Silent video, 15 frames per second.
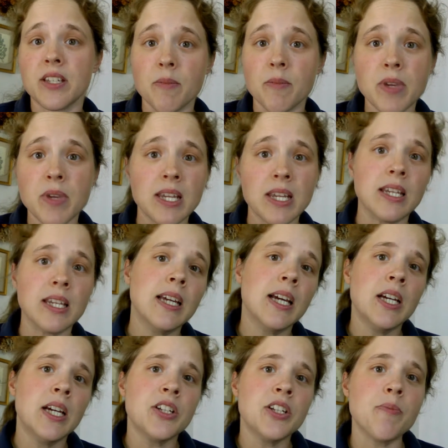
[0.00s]
to be
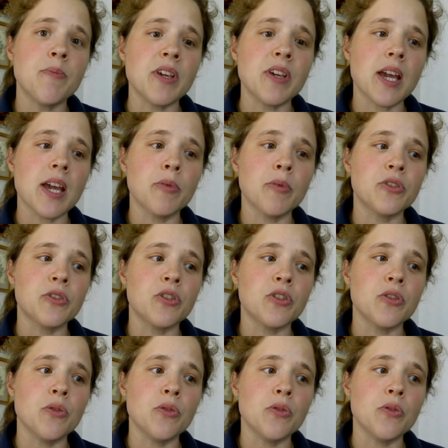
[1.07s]
able
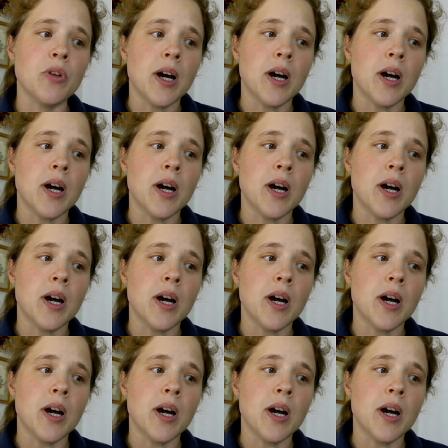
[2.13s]
to